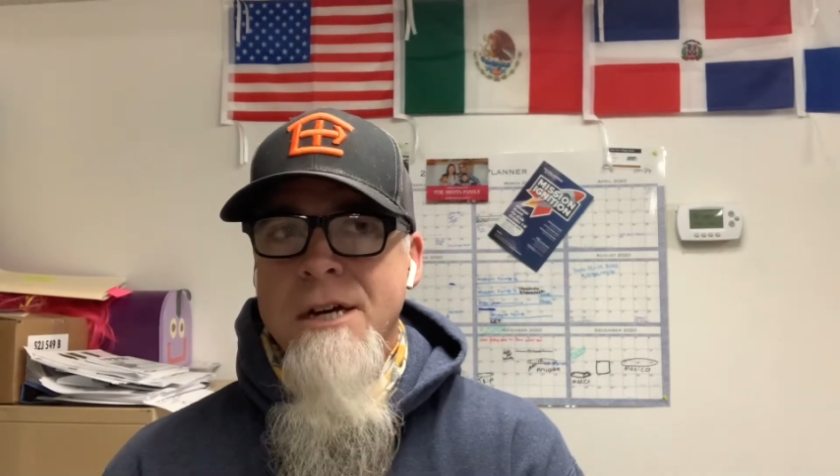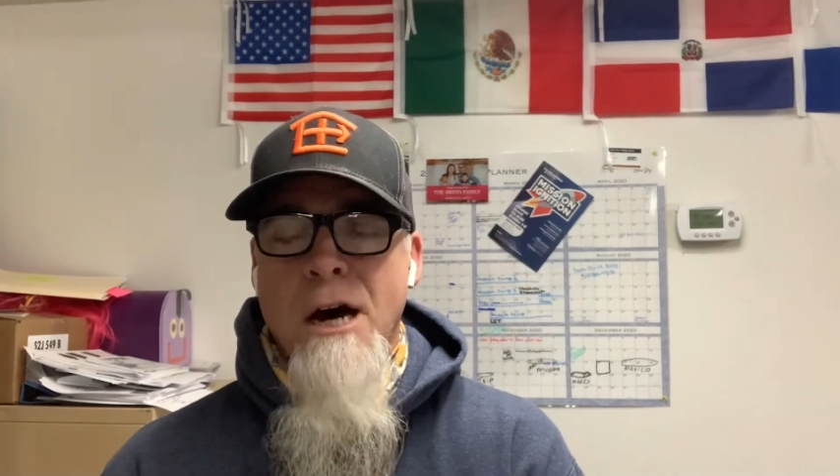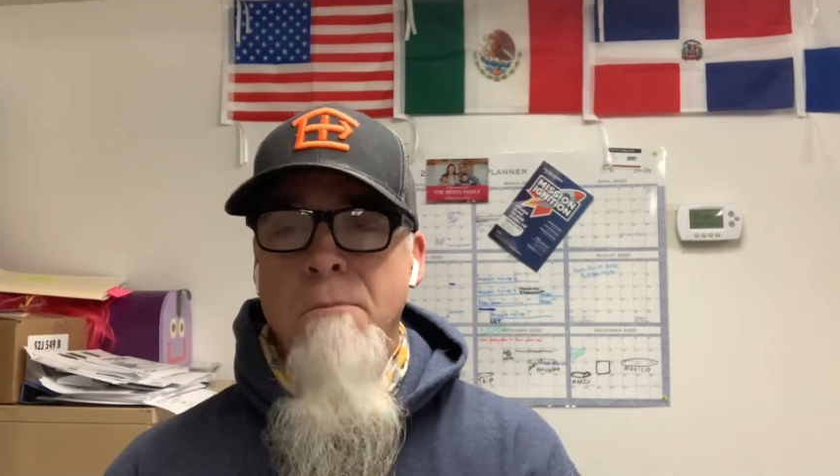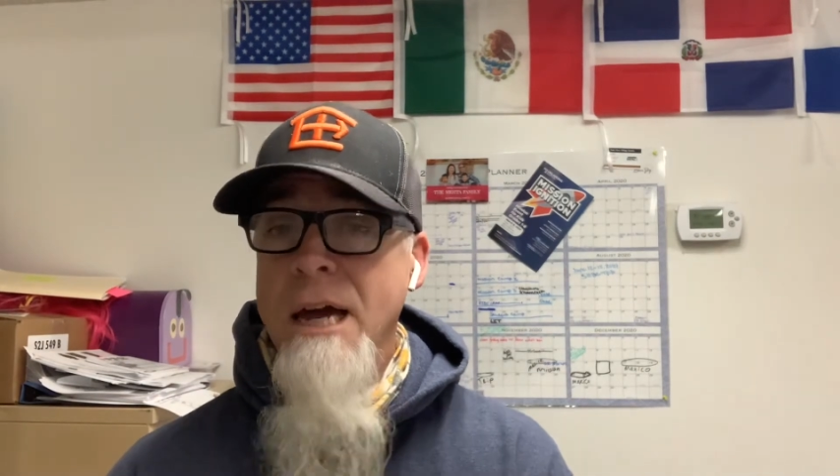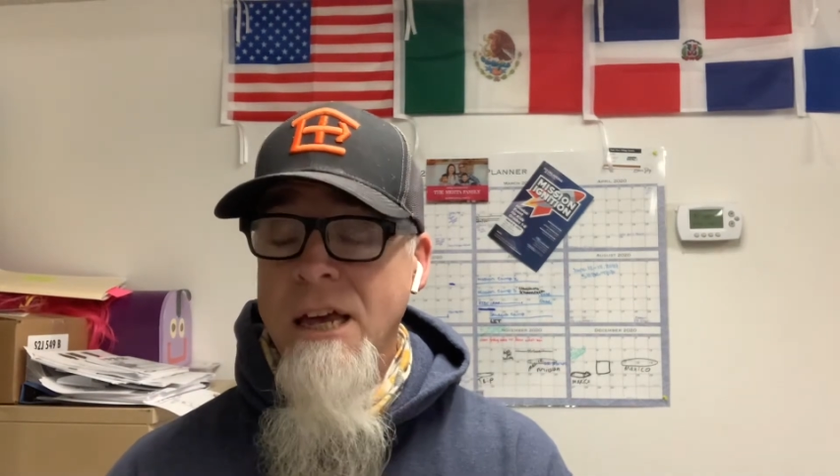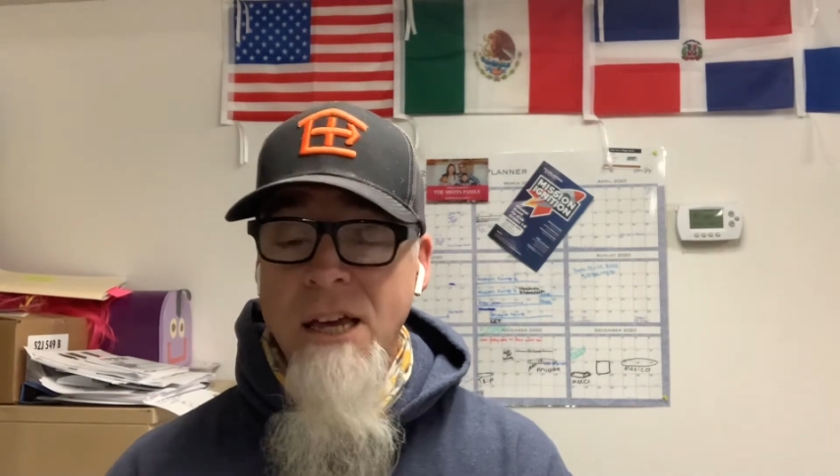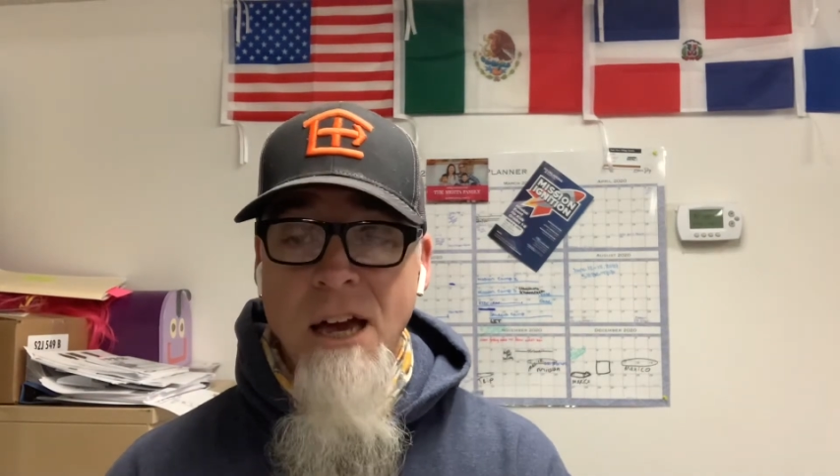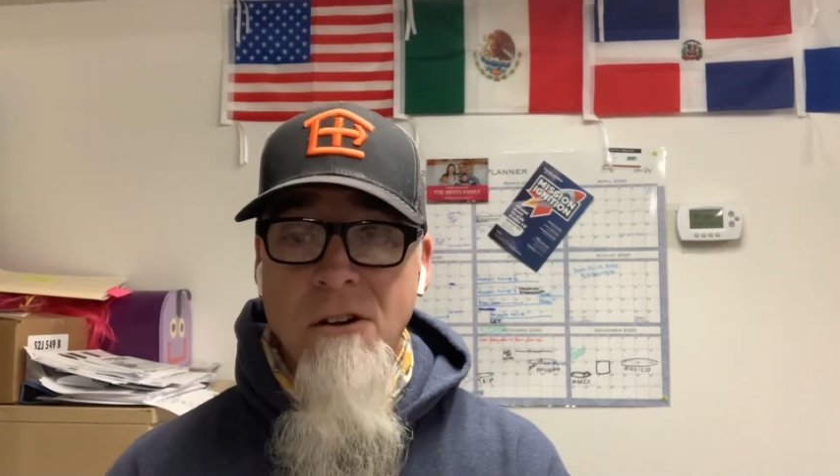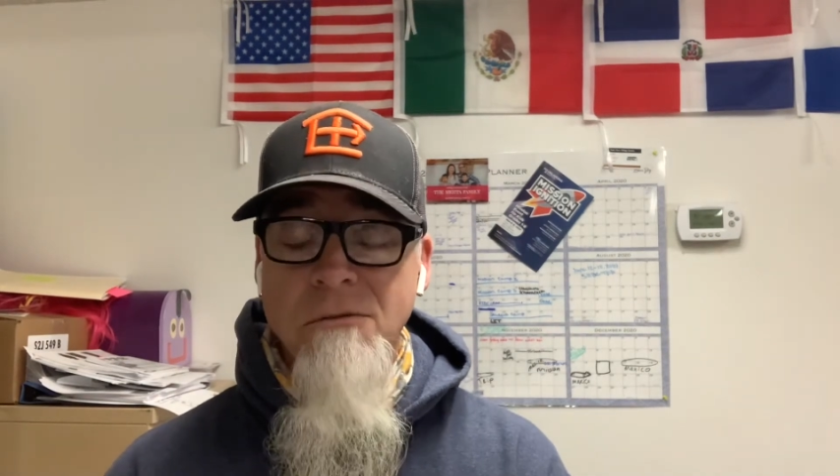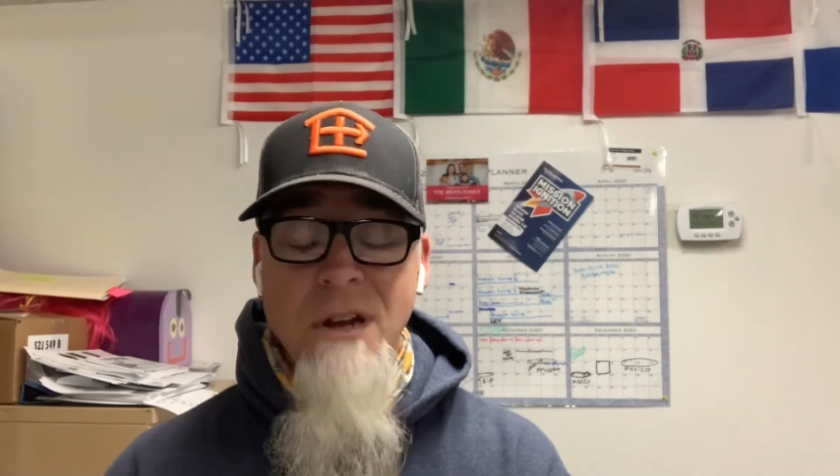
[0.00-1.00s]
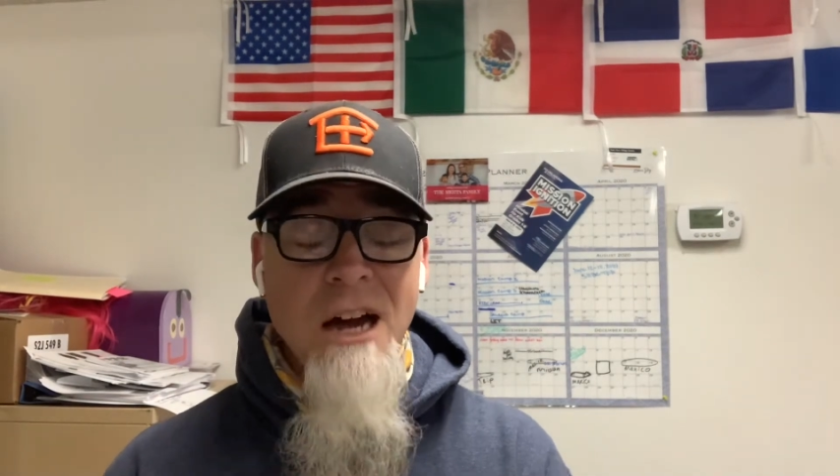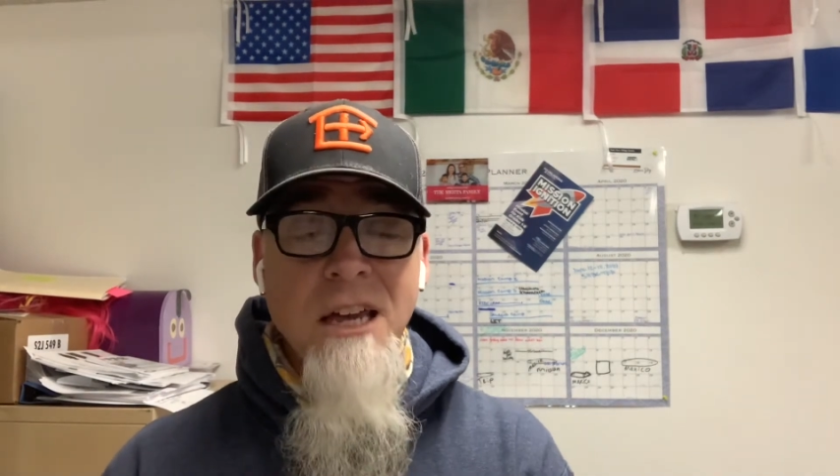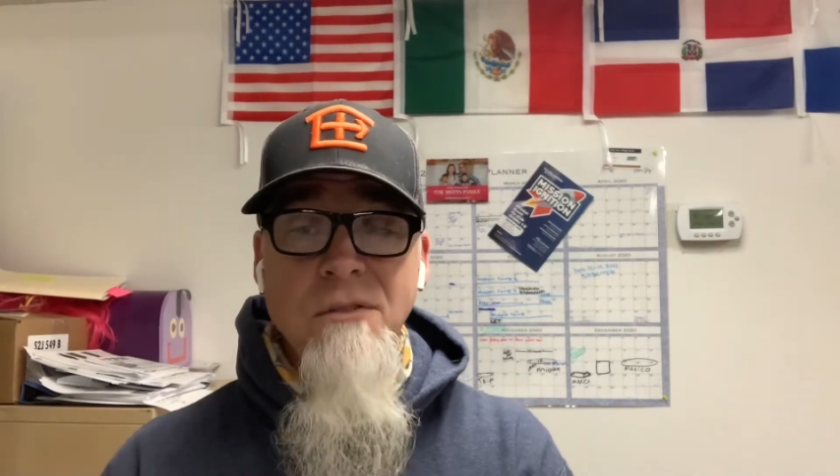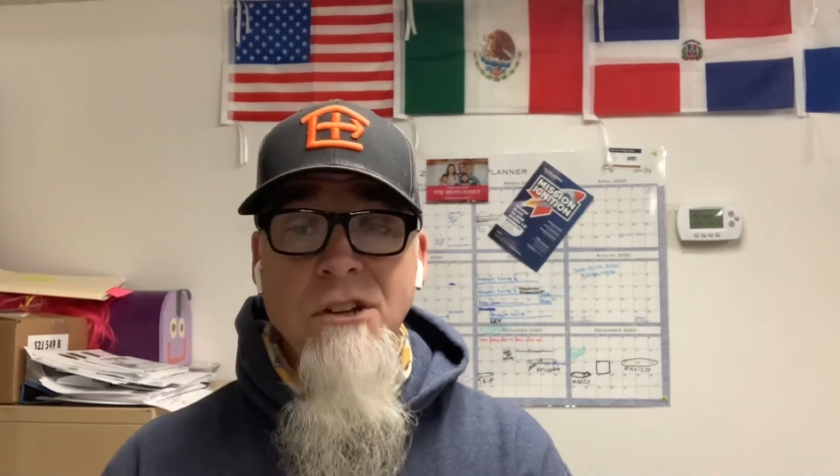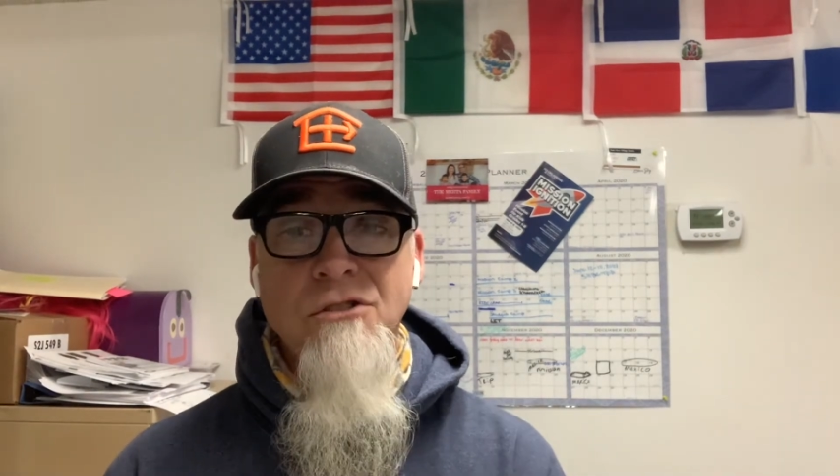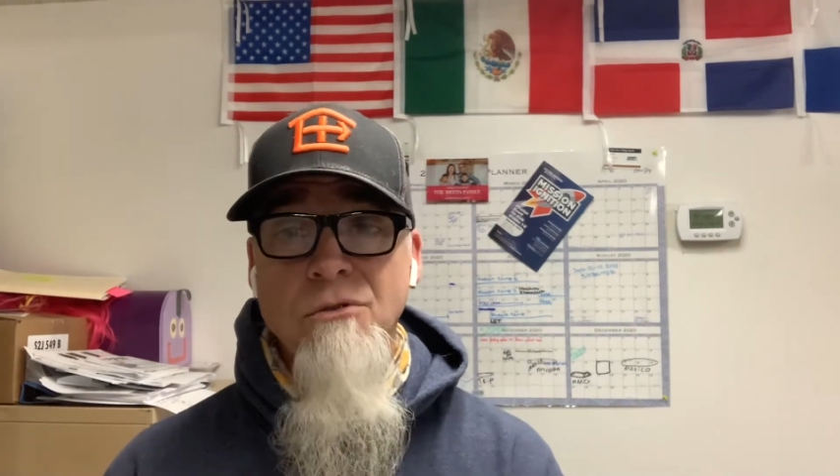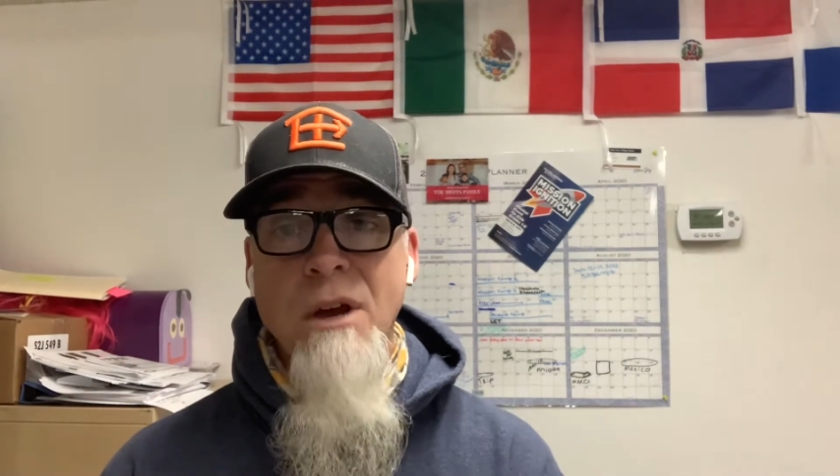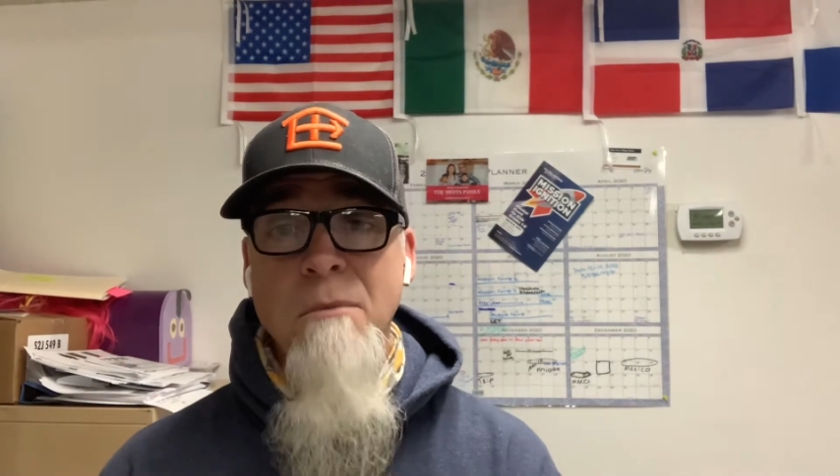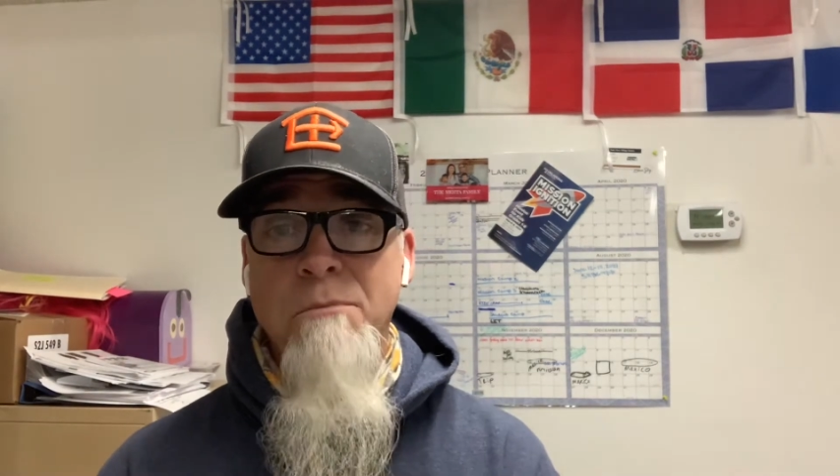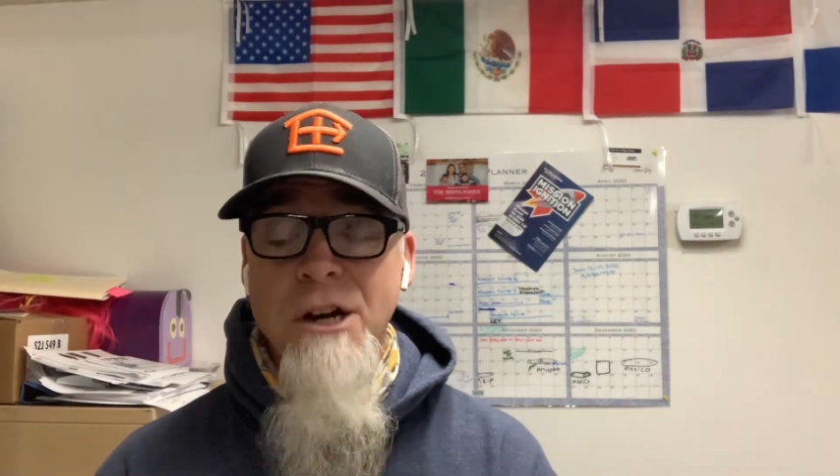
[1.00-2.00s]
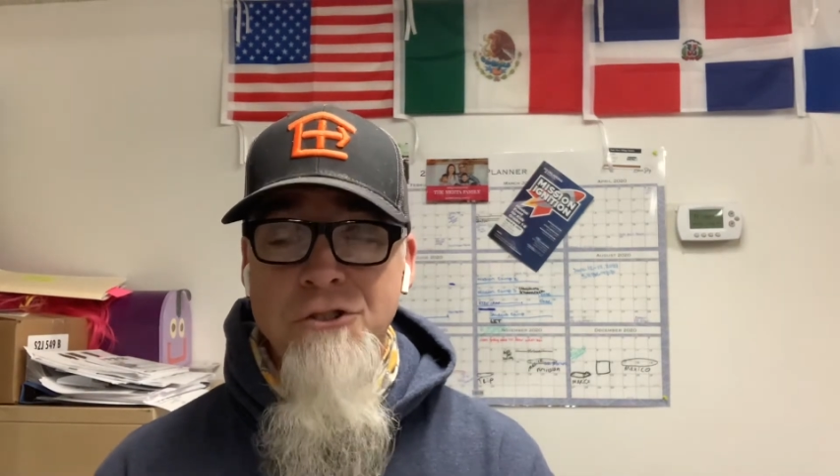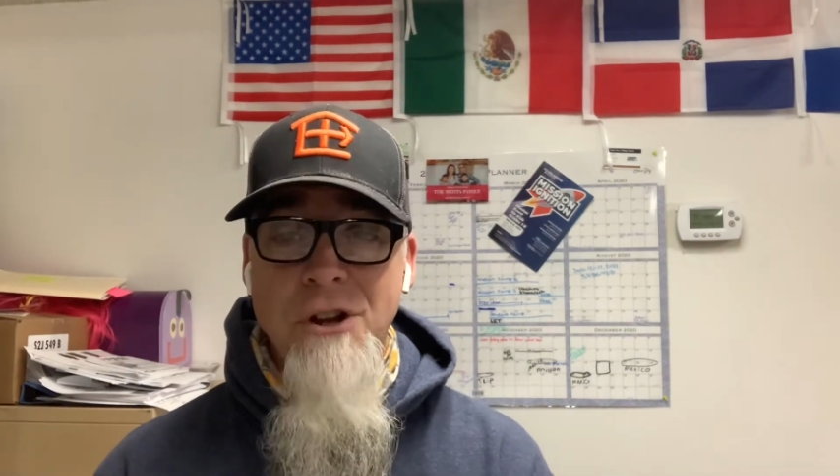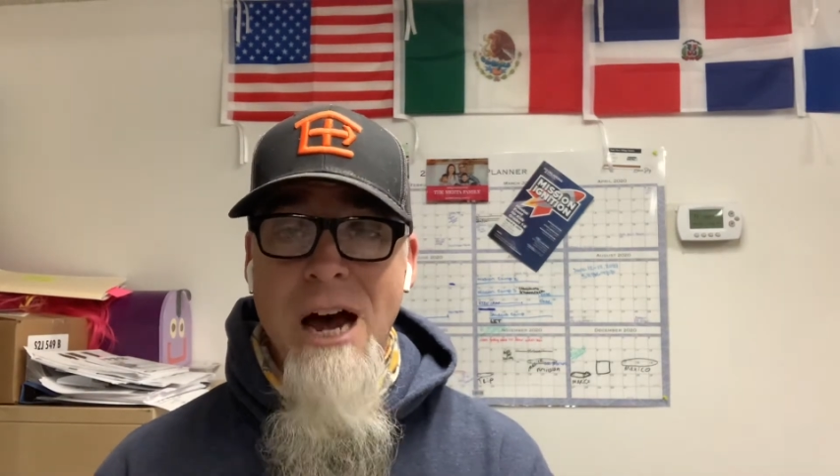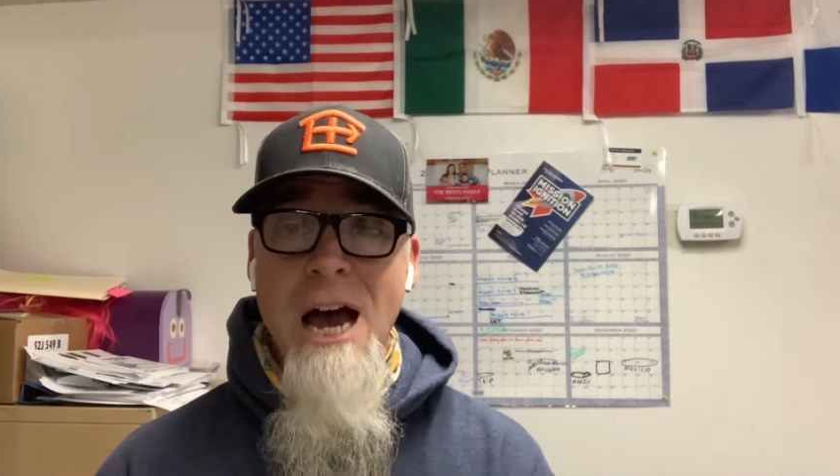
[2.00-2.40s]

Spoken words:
a bank account, not giving to a budget.